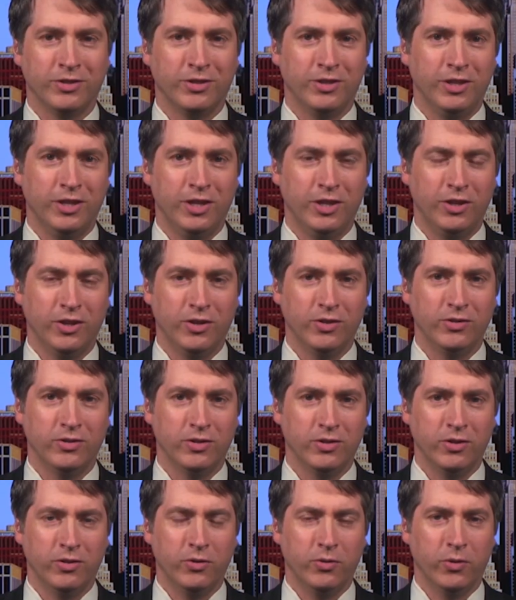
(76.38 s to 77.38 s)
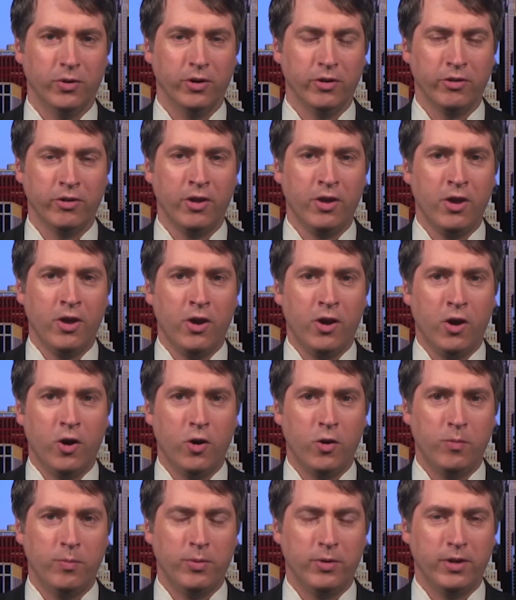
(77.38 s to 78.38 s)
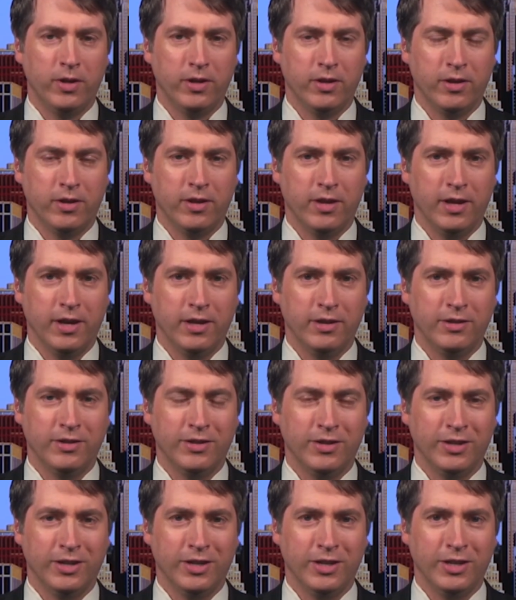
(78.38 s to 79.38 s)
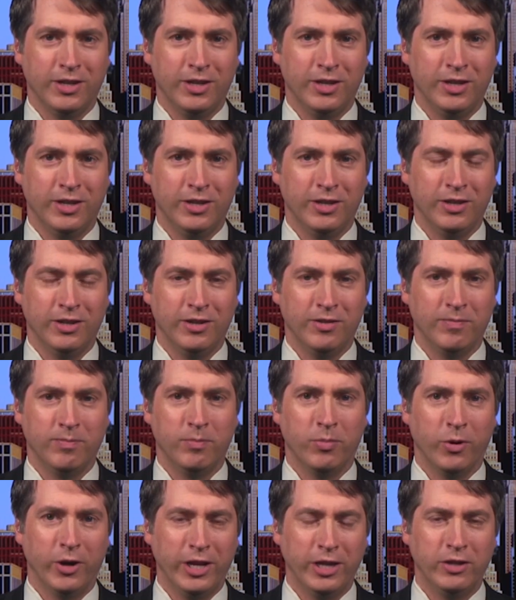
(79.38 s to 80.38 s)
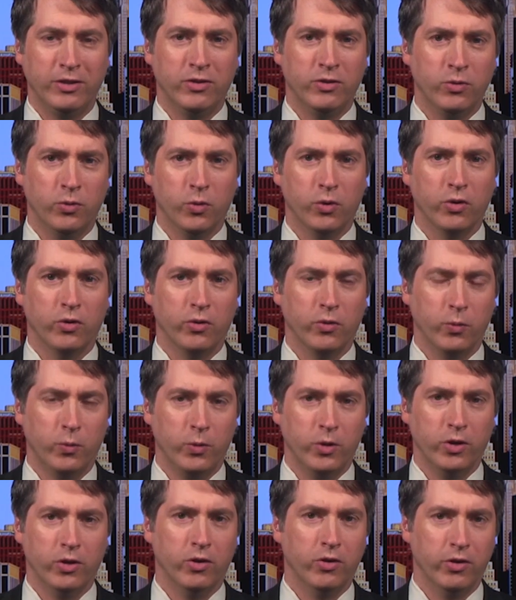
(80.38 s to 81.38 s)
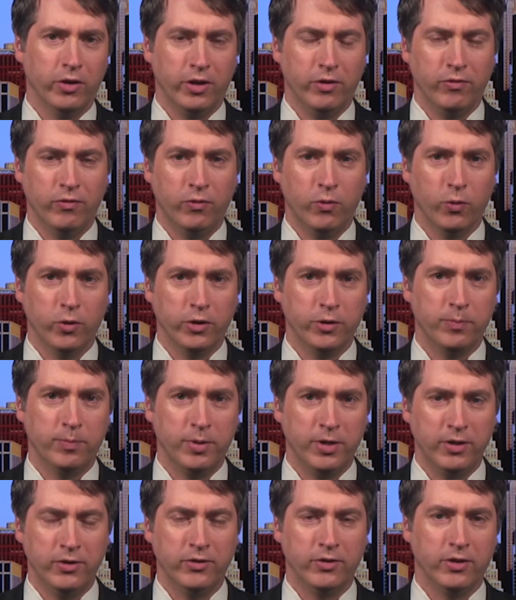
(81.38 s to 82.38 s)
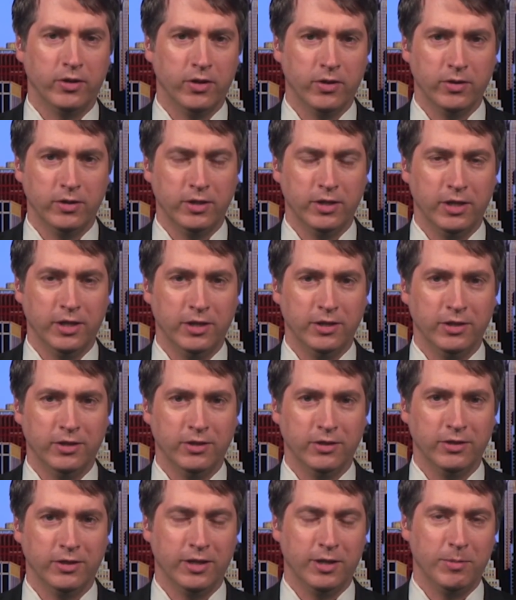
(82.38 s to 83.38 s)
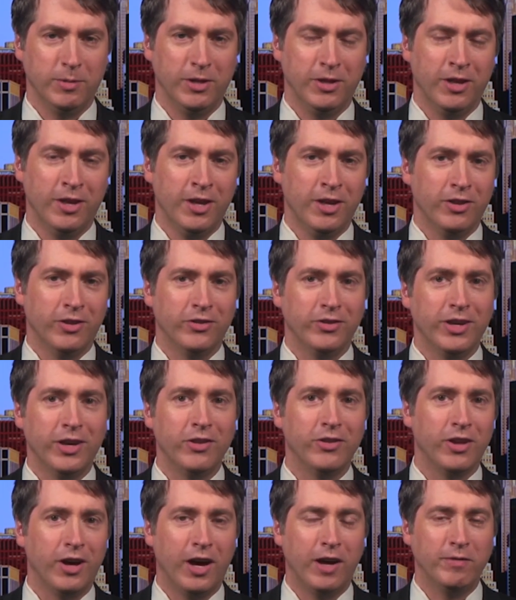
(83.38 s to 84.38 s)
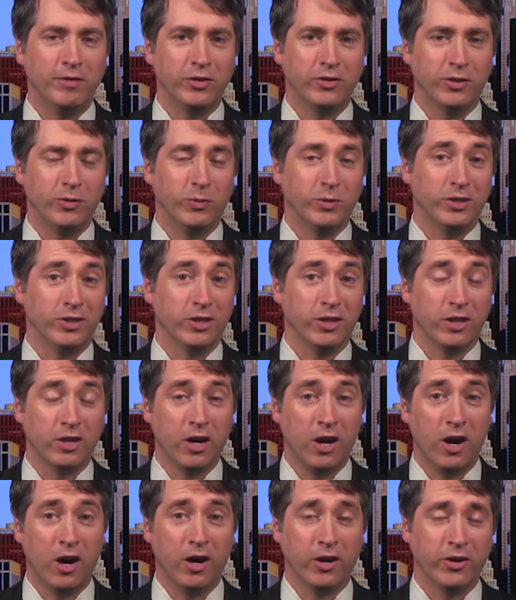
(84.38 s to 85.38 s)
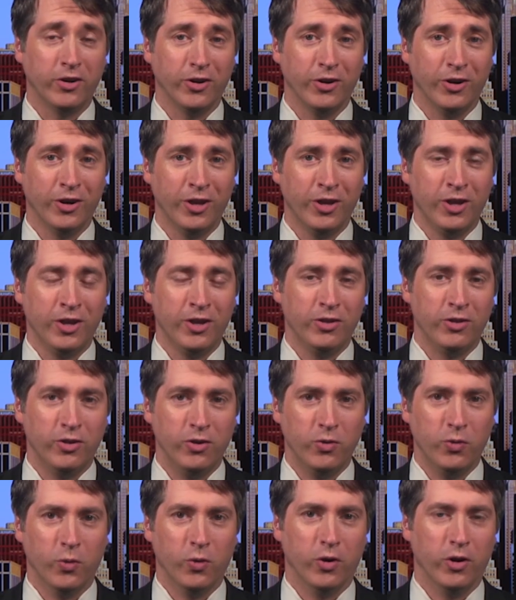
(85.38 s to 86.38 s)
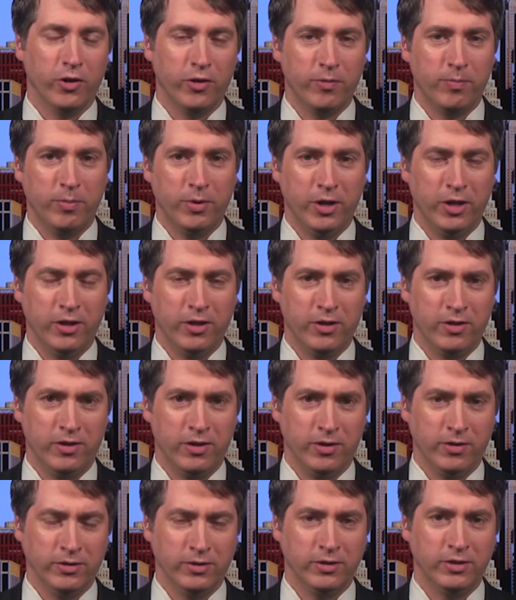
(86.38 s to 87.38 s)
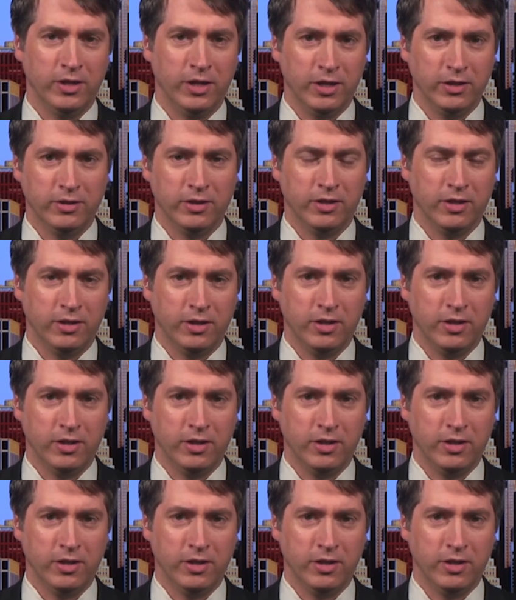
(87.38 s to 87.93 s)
Lee goes to the North hoping that he can break Northern will and force peace negotiations. I mean, the South obviously wasn't going to conquer the North, but there was a chance it